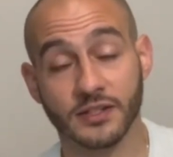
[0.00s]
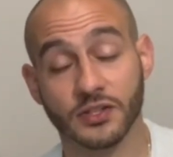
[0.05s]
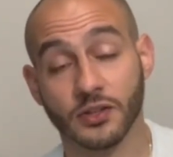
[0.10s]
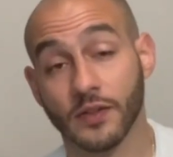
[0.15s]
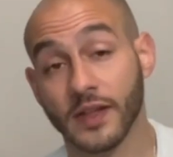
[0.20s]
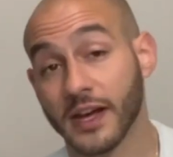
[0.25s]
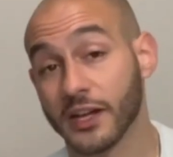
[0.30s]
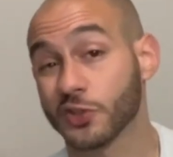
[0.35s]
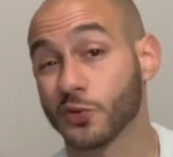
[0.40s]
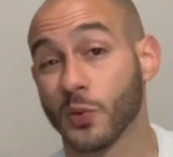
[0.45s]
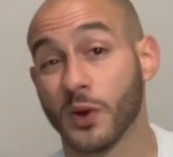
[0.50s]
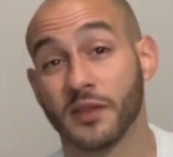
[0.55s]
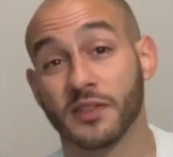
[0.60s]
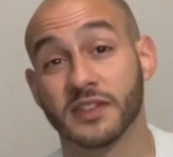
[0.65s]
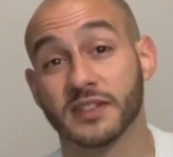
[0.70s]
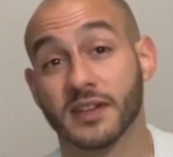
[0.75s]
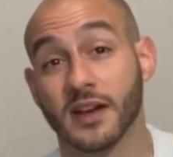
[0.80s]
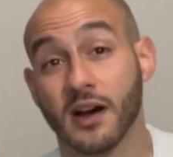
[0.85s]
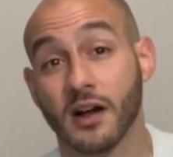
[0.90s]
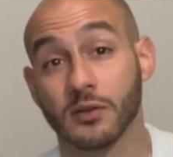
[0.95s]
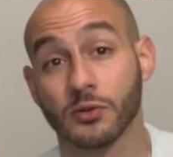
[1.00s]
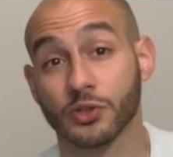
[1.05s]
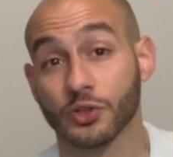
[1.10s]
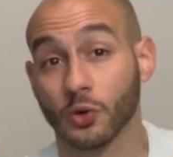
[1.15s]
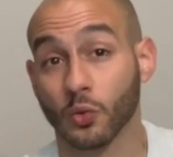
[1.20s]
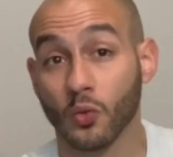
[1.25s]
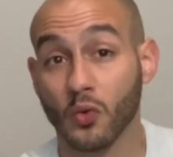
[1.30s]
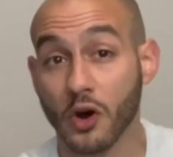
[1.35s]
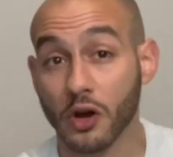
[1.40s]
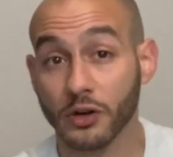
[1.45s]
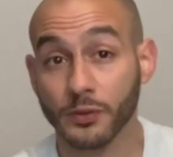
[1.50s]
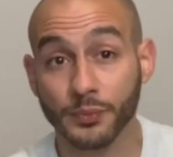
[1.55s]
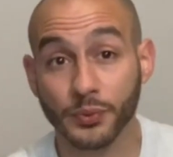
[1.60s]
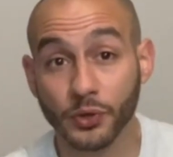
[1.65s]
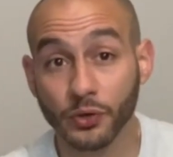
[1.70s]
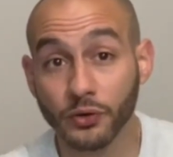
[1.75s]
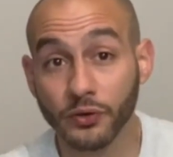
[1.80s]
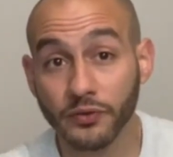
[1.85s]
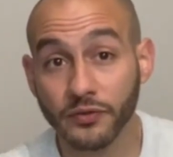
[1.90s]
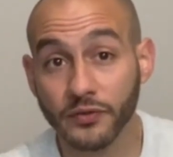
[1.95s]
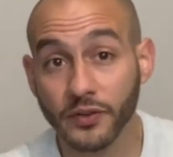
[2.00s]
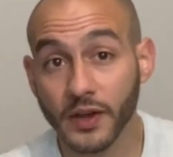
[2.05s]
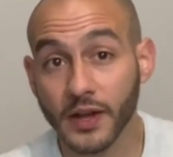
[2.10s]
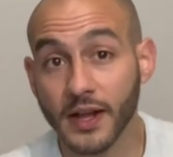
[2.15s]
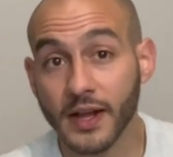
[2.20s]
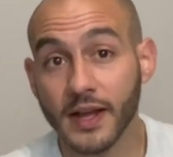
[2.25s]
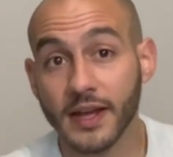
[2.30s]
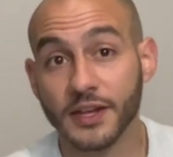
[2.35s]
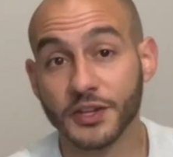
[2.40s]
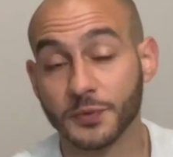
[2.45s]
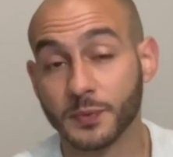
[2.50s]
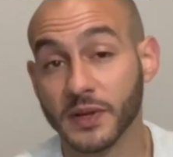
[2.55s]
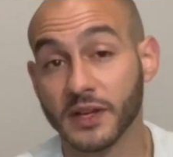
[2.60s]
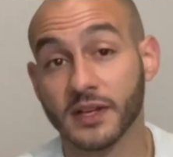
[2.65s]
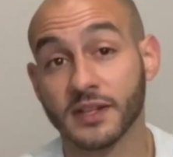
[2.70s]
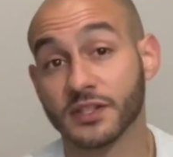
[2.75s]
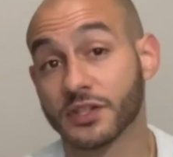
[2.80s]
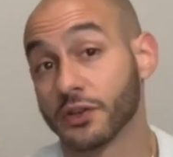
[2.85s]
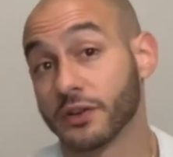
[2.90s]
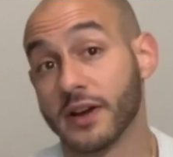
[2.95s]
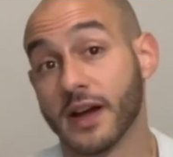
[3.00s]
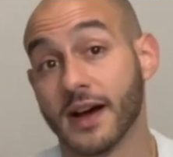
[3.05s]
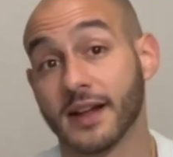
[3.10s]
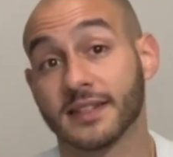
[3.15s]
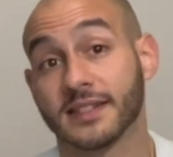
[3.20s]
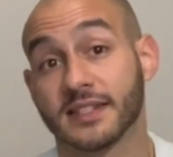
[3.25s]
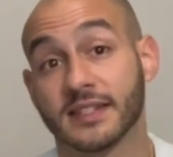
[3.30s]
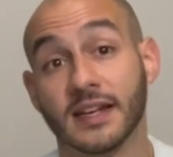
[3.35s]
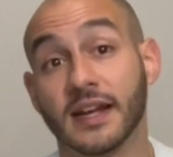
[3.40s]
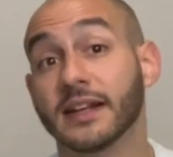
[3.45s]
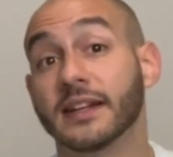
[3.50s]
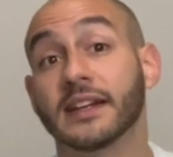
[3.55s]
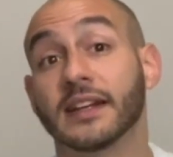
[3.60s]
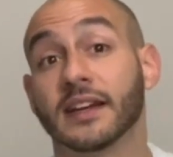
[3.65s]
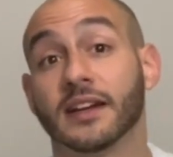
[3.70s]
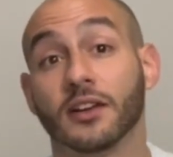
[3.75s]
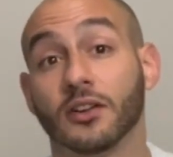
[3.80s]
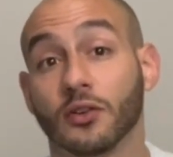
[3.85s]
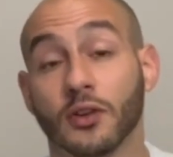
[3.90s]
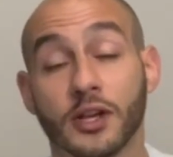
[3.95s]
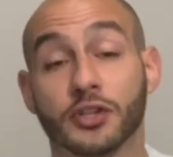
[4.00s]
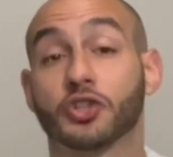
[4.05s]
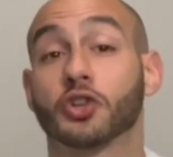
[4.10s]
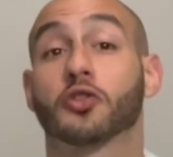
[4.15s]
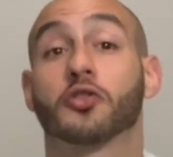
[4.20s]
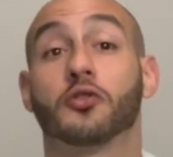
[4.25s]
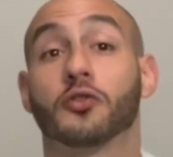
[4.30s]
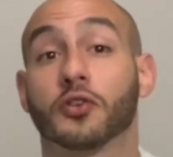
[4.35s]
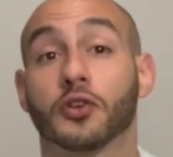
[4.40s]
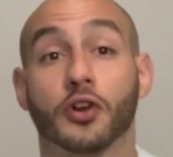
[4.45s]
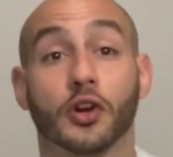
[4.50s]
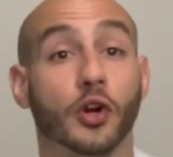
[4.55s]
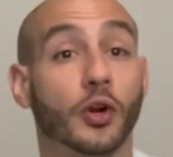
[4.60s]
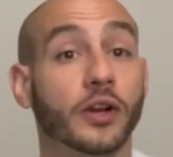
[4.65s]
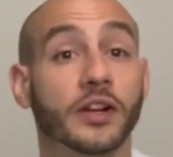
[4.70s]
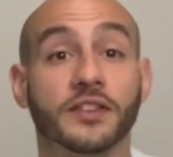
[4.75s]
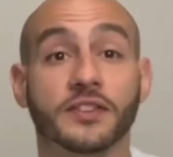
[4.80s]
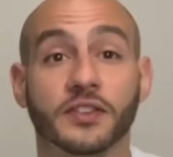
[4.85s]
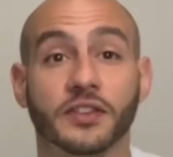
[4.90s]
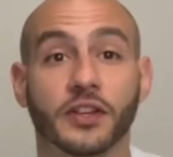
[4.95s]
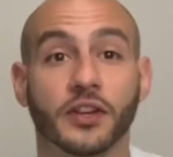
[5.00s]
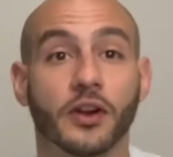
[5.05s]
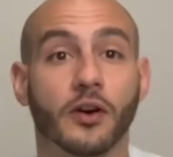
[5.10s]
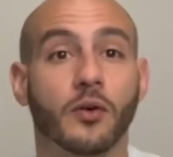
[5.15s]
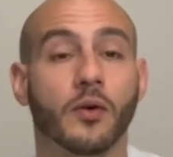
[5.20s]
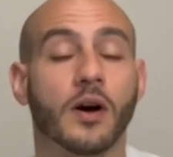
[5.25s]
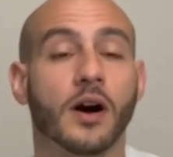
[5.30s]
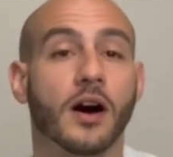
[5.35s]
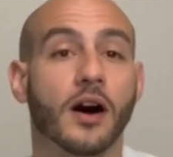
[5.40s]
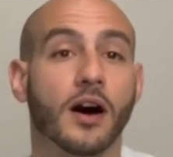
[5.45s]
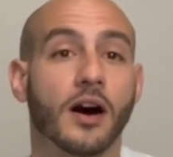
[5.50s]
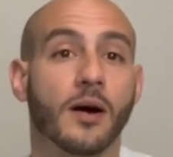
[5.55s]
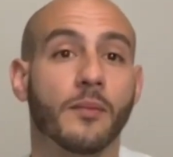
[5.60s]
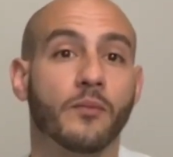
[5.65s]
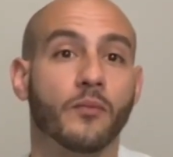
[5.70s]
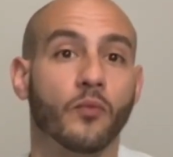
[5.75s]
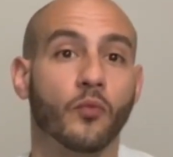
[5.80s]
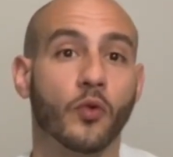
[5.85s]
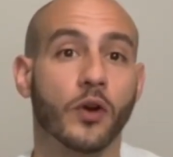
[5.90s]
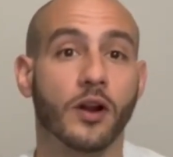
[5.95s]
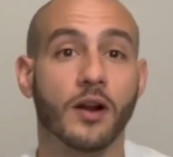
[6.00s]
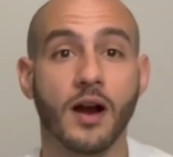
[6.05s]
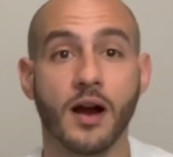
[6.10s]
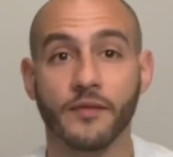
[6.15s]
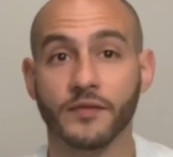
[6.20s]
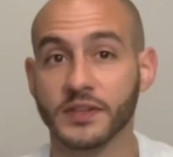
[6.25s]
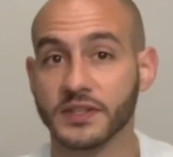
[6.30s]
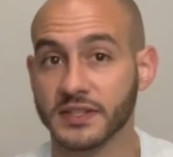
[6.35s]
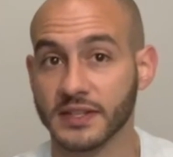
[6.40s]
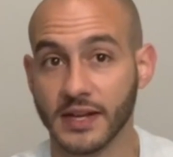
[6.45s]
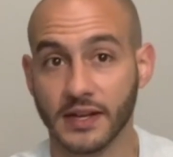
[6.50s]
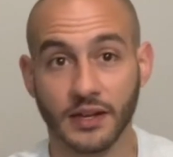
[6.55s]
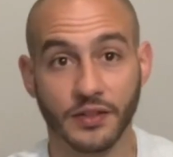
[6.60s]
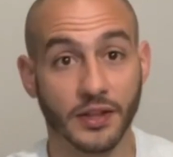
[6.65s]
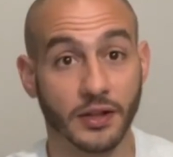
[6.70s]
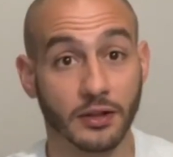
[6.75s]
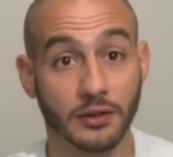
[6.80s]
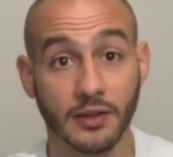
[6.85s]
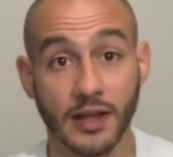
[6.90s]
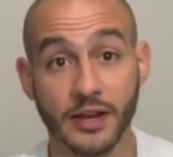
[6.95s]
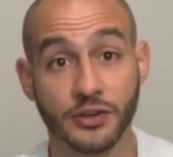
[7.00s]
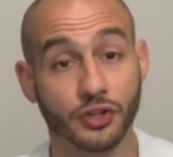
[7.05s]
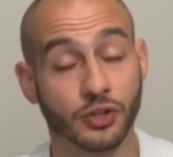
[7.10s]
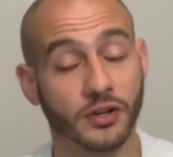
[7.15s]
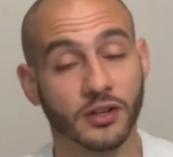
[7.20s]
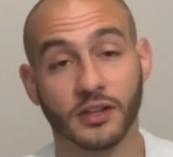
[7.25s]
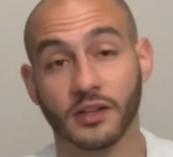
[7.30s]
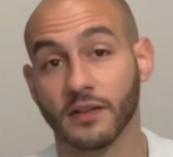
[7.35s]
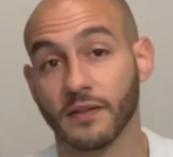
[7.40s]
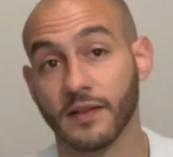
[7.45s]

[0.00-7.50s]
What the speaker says: So that's why these collars are waterproof, is because they're not sending an electrical current, where obviously anything electric,